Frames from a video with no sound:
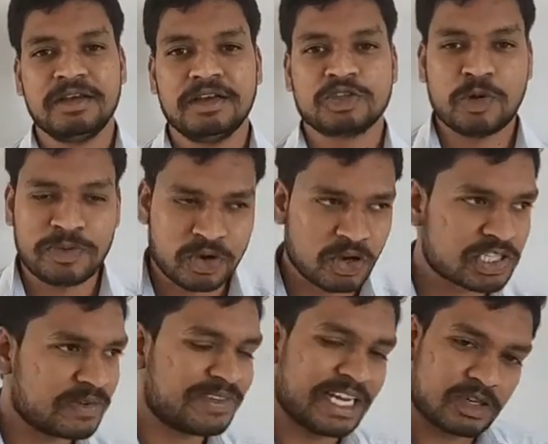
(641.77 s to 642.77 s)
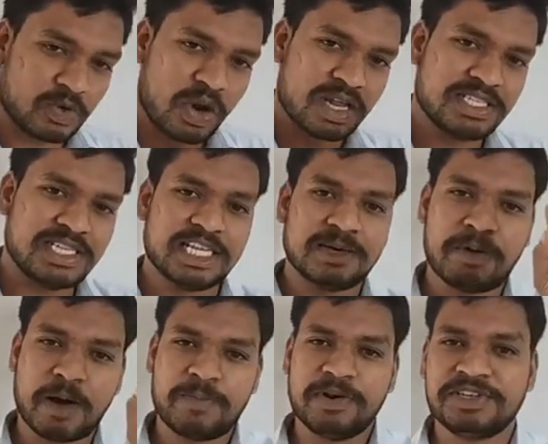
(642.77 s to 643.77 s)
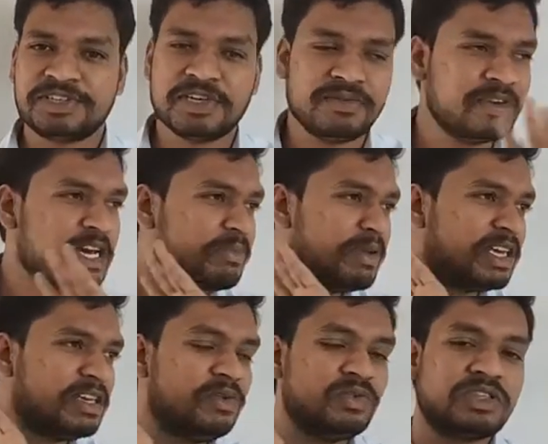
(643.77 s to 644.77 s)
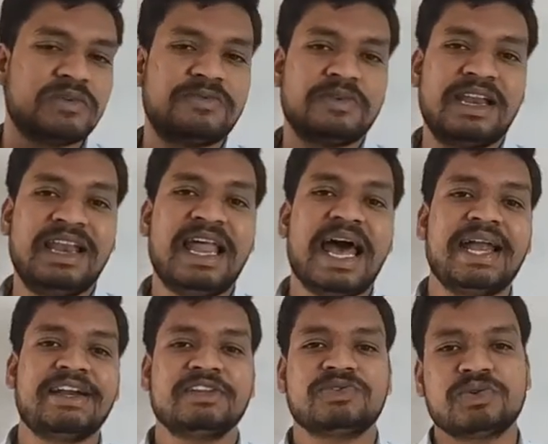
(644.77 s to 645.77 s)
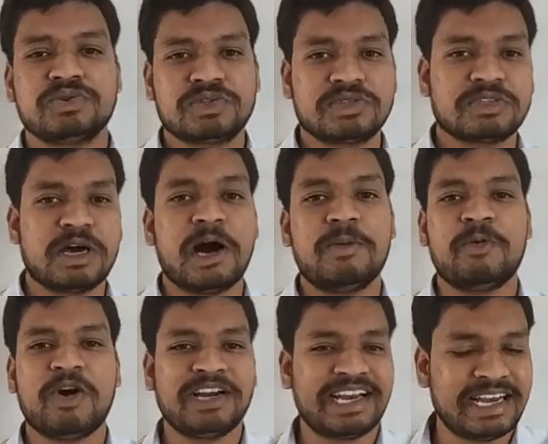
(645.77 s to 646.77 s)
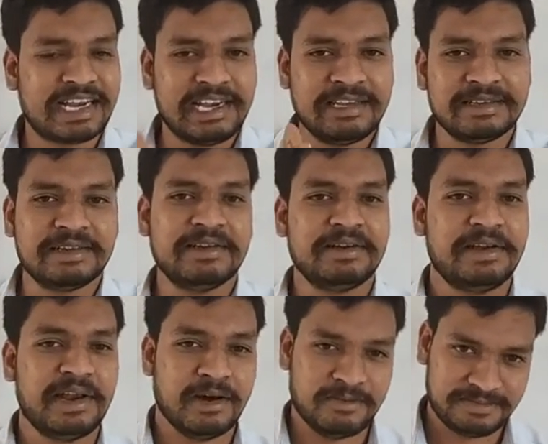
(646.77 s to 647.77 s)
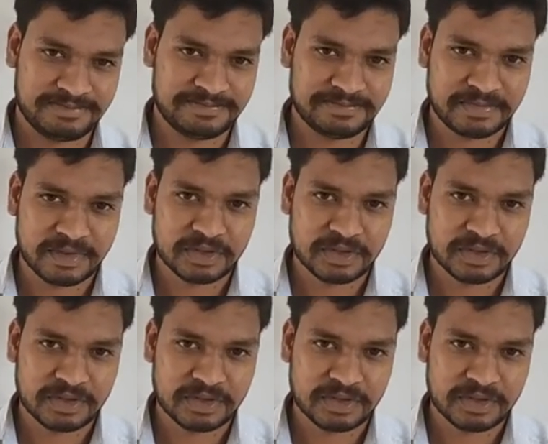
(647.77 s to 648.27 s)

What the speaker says: So because of technology and the population, we are making use of land resources abundantly now.